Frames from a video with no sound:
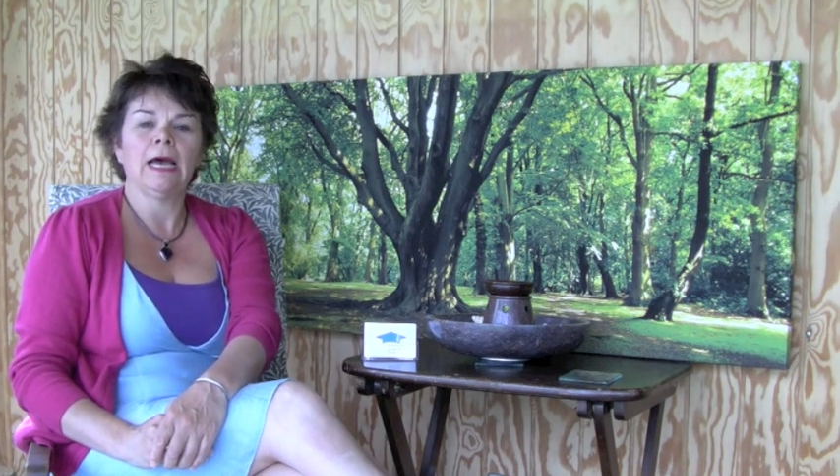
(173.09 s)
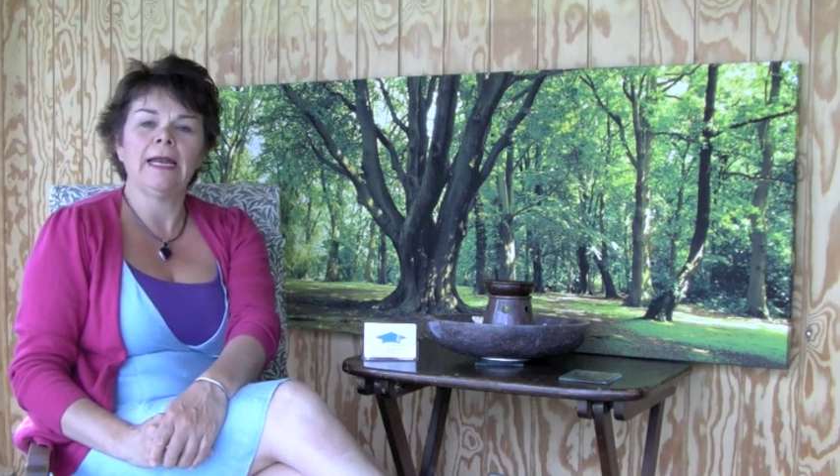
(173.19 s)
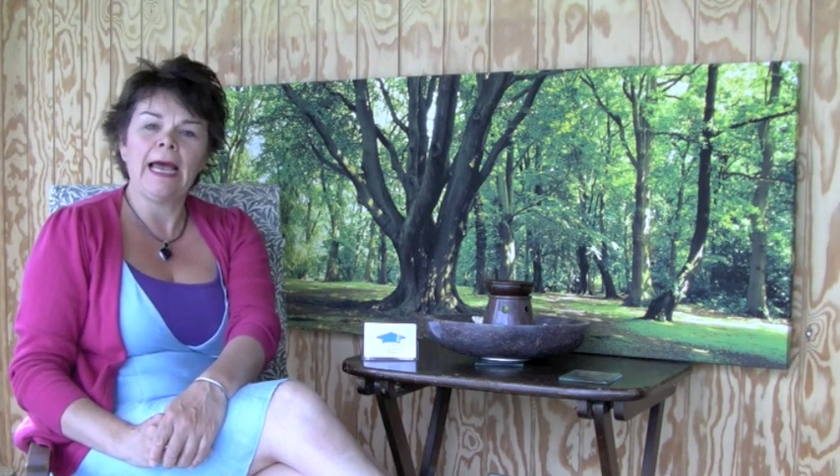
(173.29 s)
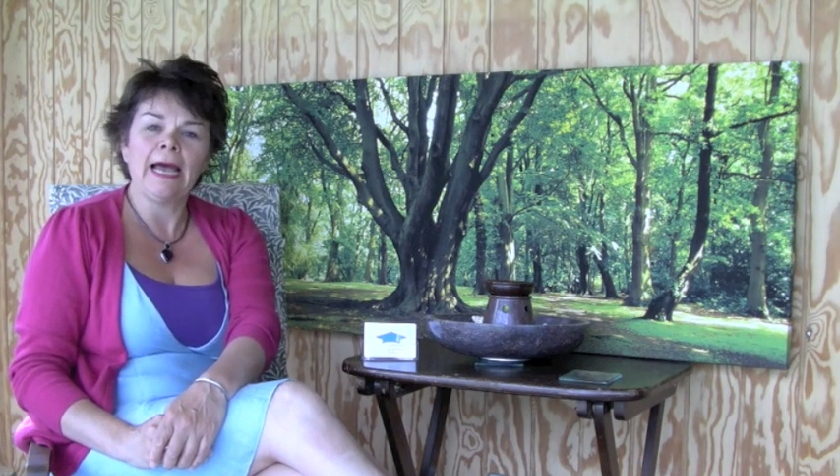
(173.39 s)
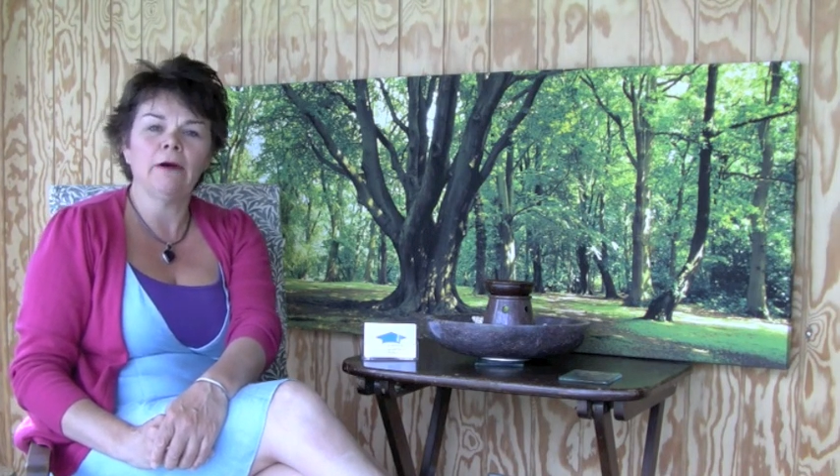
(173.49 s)

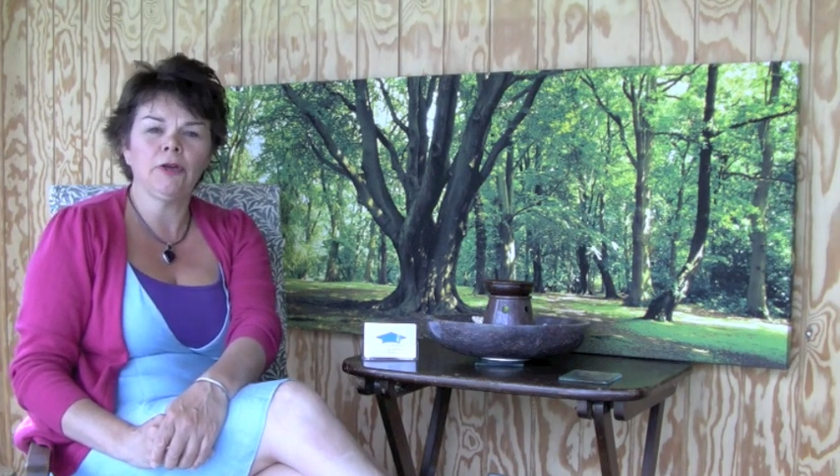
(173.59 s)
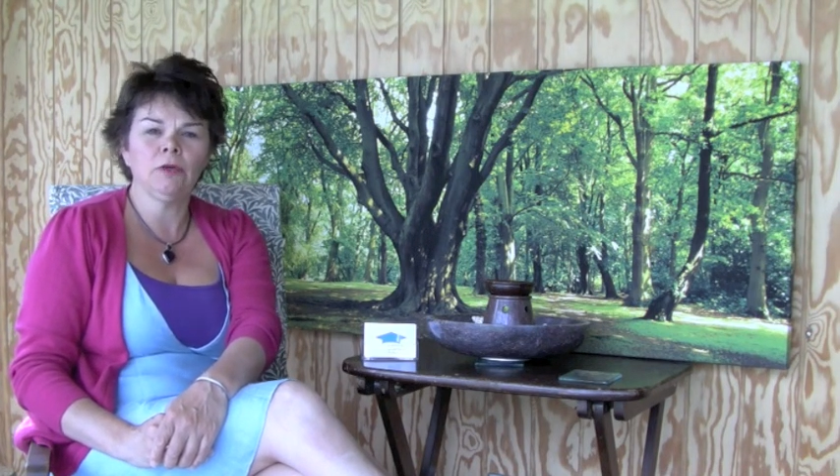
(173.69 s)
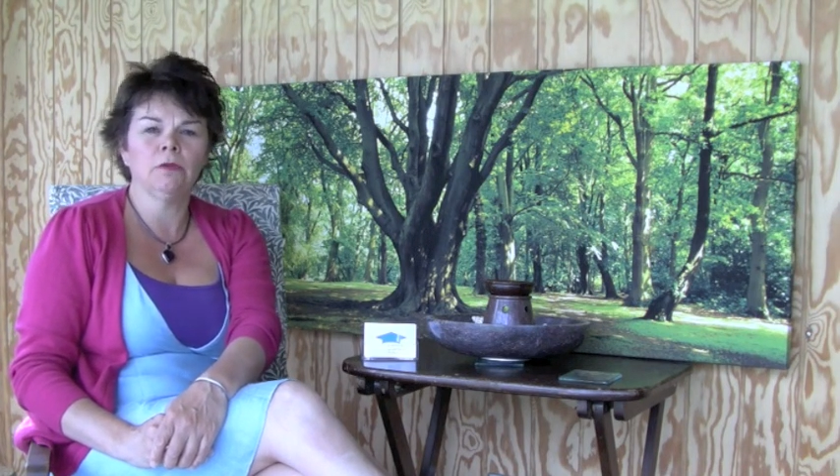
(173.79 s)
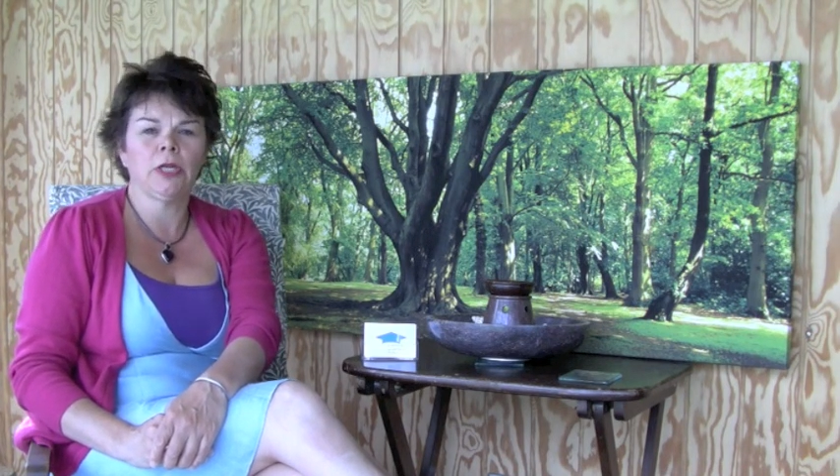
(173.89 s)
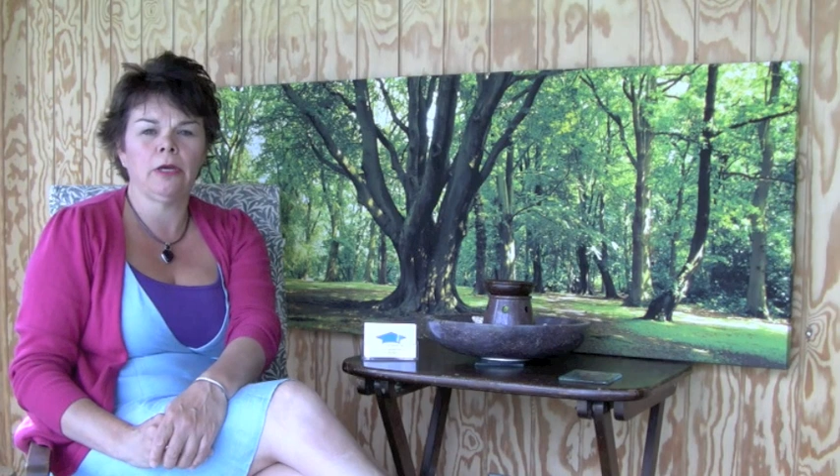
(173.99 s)
and how
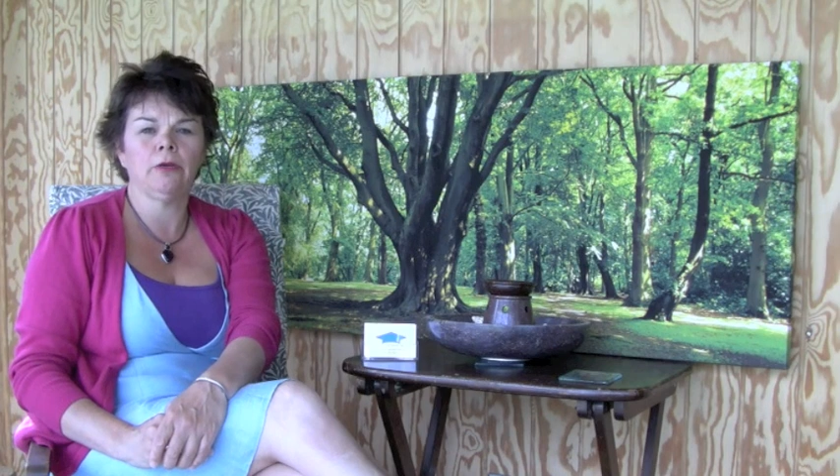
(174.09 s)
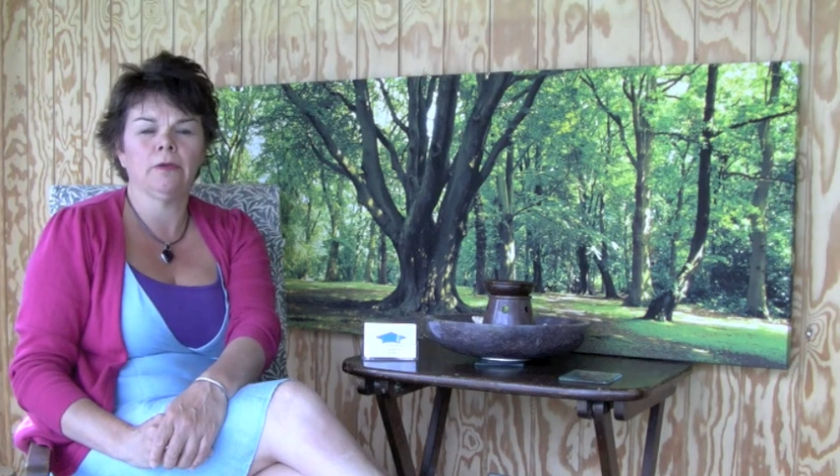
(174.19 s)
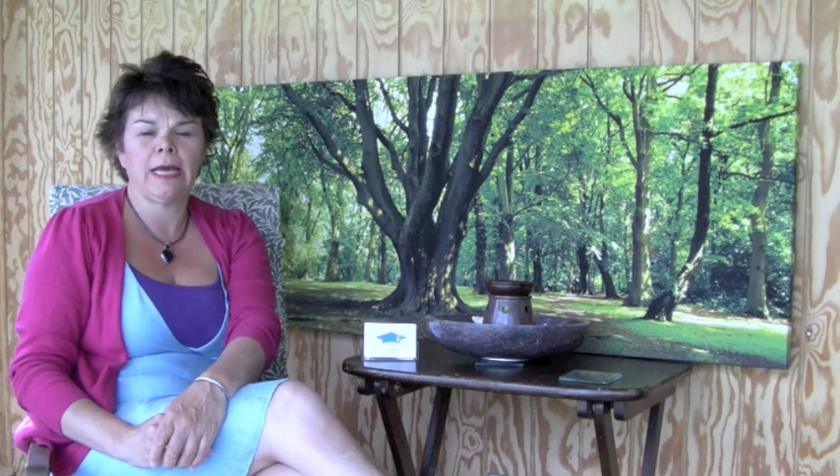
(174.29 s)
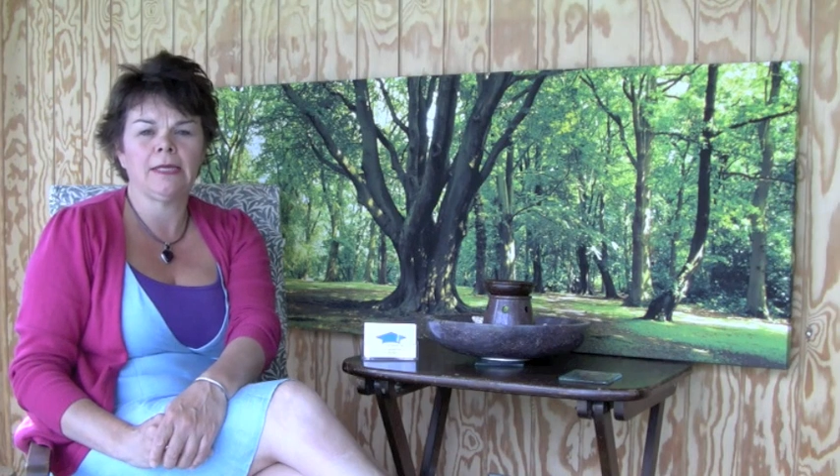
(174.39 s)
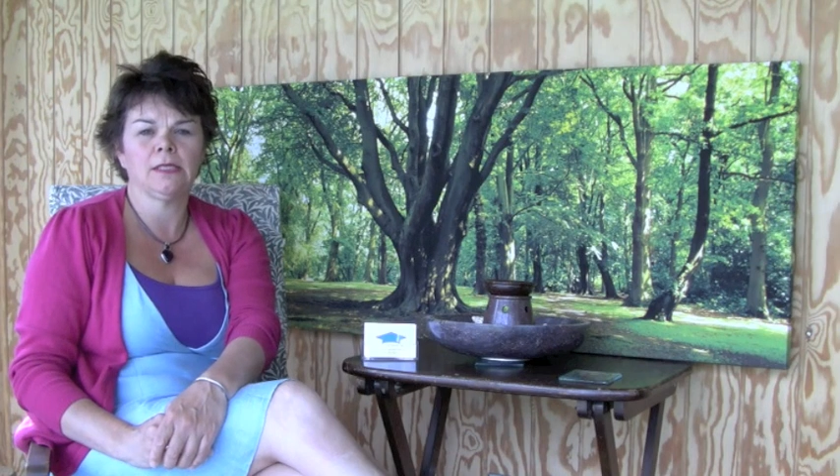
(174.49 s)
you will know
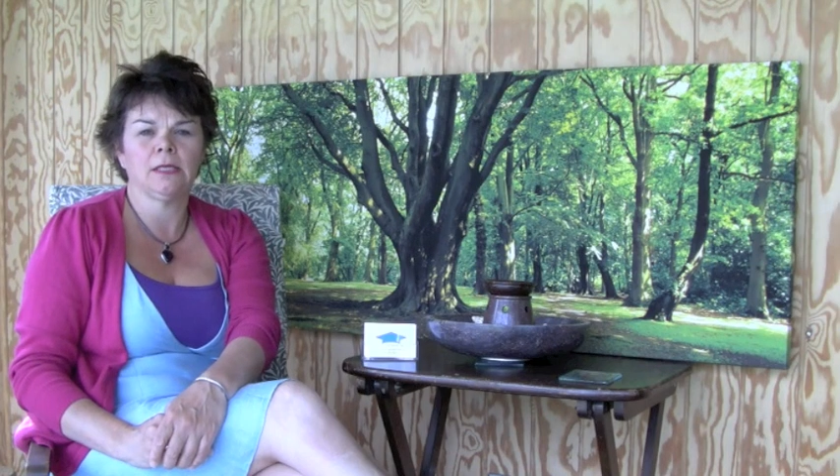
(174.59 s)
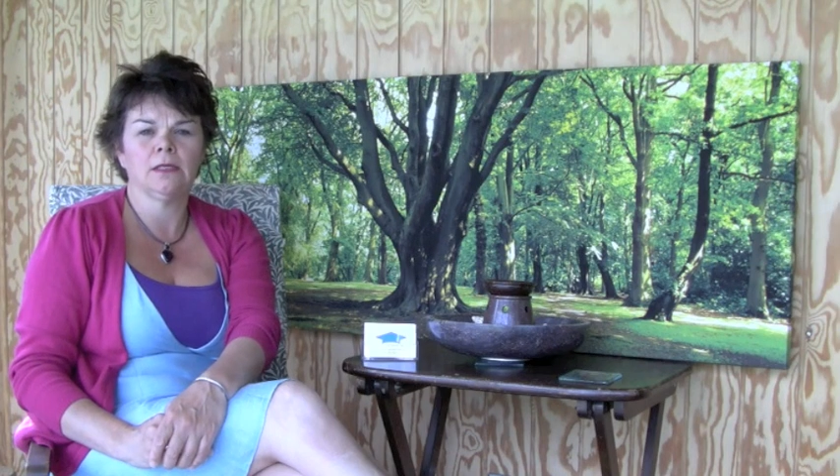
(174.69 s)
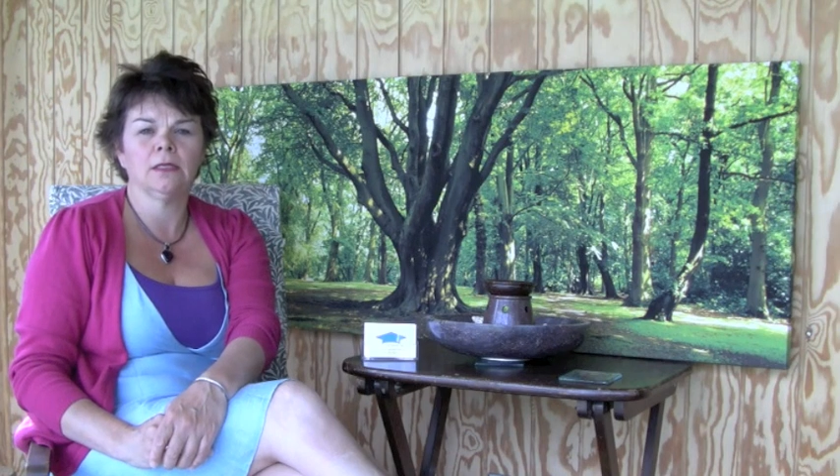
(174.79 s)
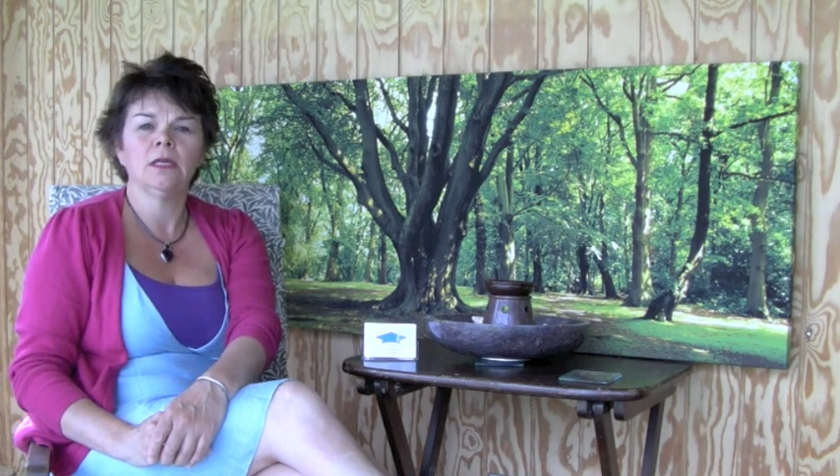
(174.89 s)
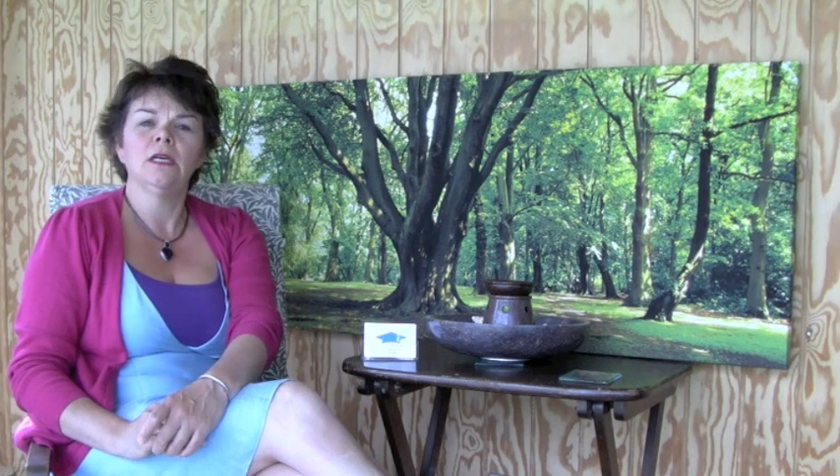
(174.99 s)
you'll get it.